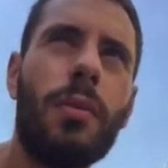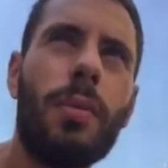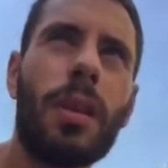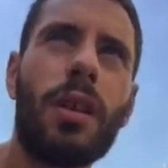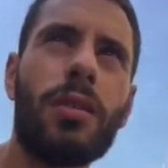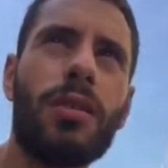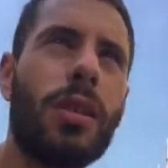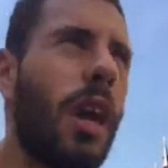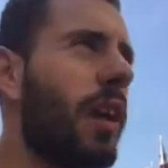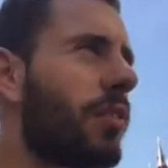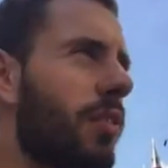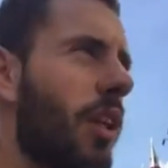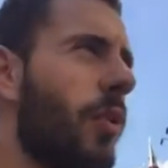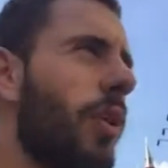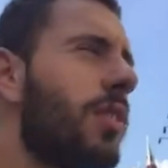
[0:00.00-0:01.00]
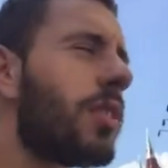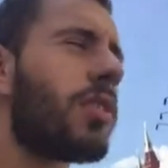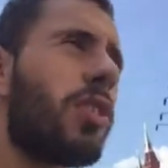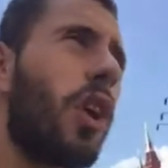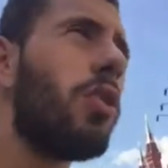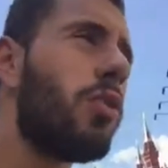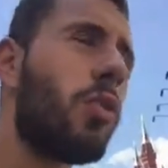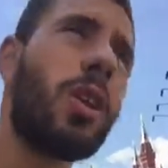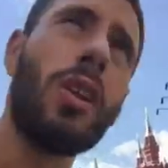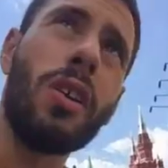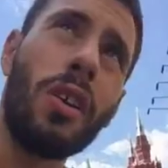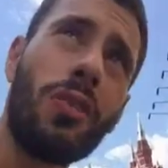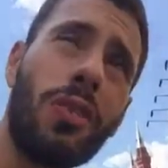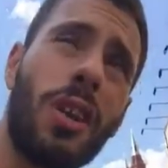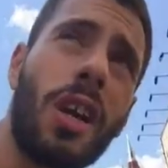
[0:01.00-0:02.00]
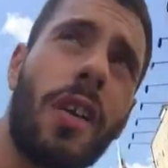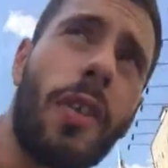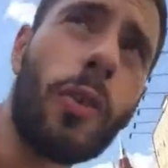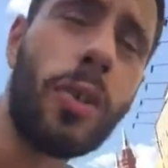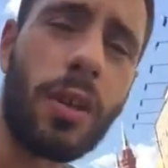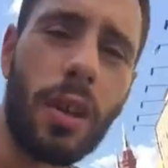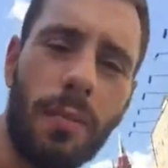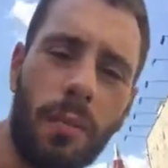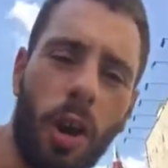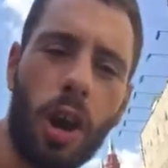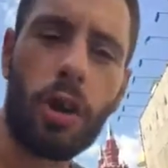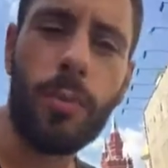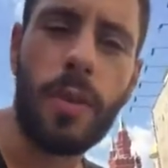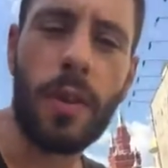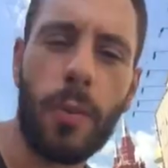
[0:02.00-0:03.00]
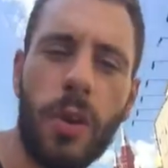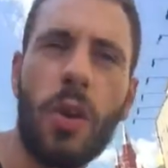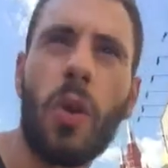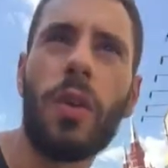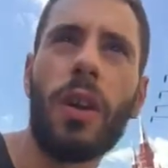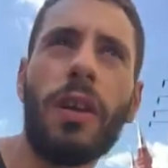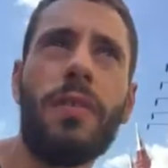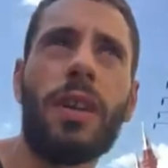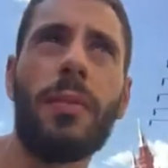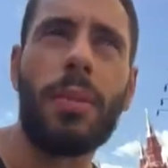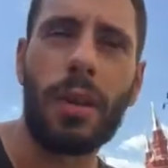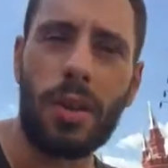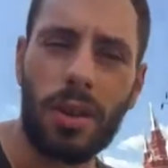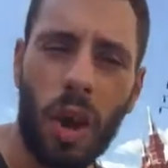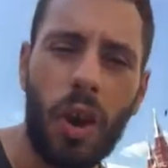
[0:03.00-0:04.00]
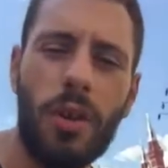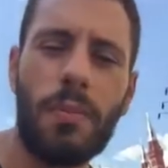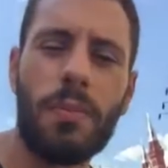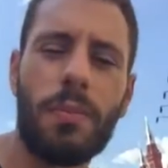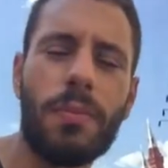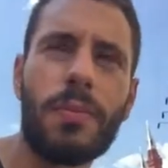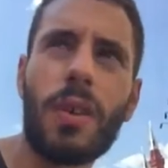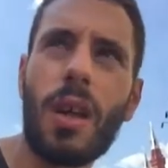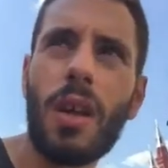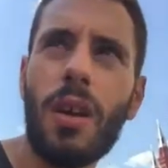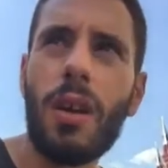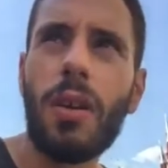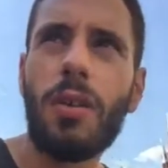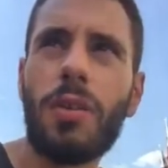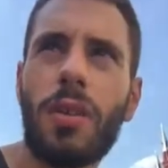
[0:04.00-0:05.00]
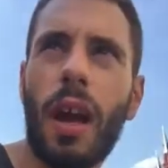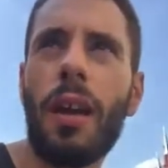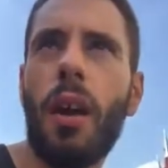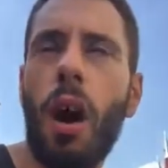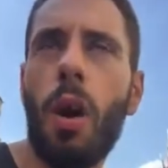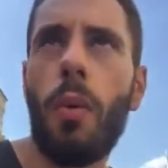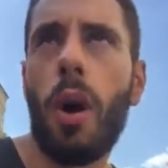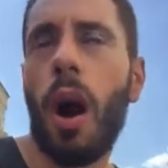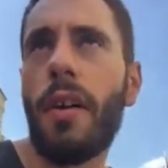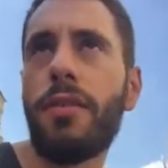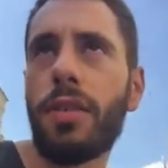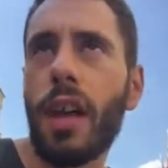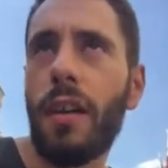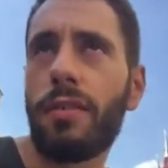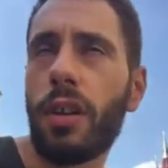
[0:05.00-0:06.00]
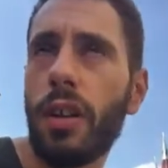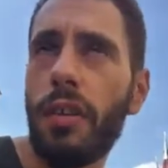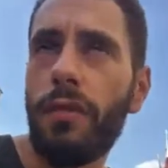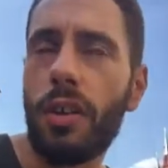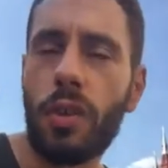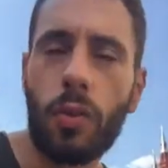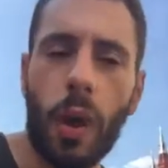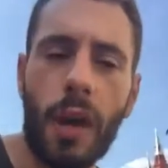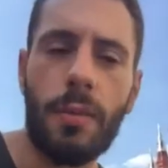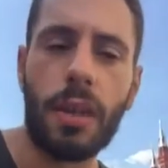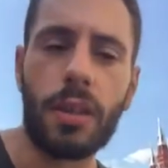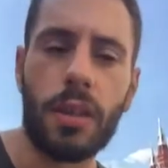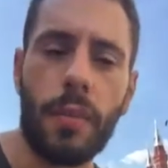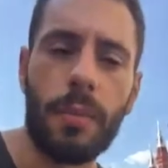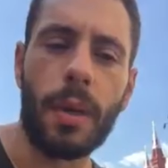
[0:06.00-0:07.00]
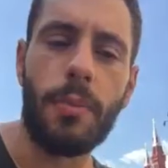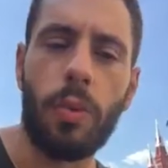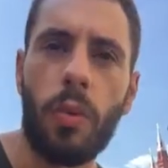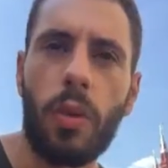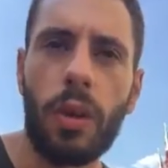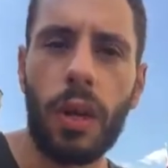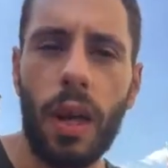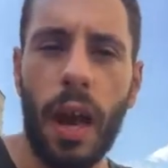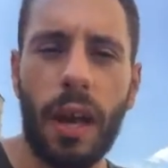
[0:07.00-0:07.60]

Because yes, there is a social conditioning and there is an environment that we all live in, but don't say, oh, well, I just have to live this way because I've been born here.